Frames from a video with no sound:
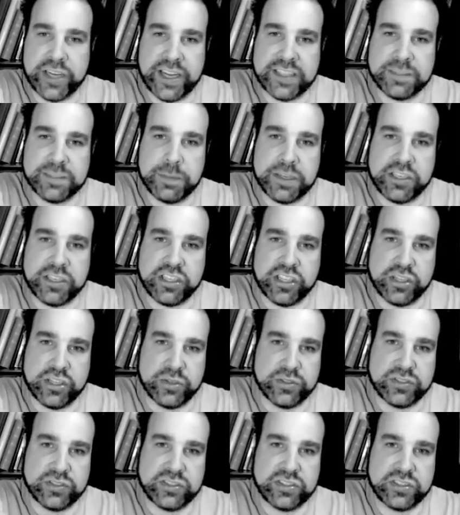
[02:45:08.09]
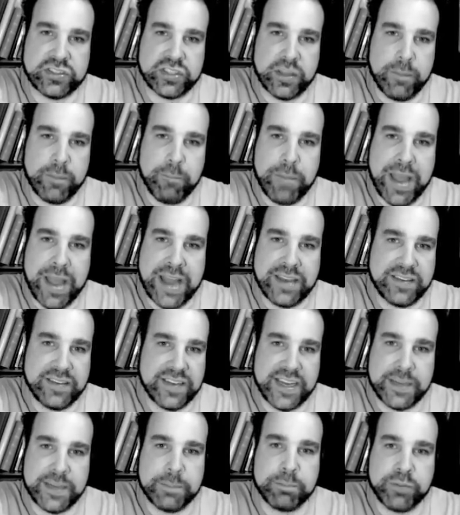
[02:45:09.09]
has been used to bend
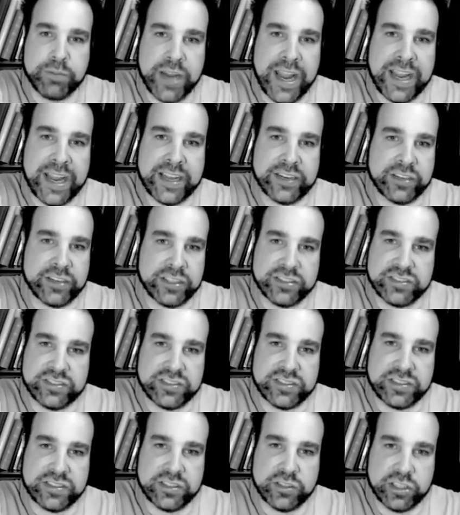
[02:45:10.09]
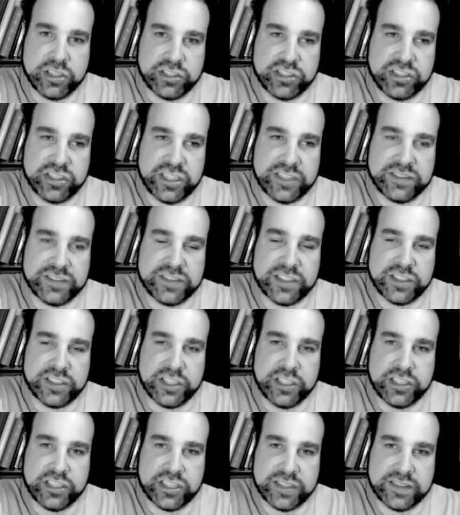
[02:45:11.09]
and break Christian
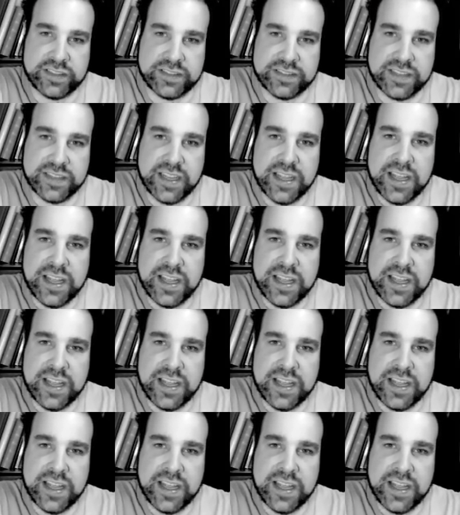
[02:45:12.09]
institutions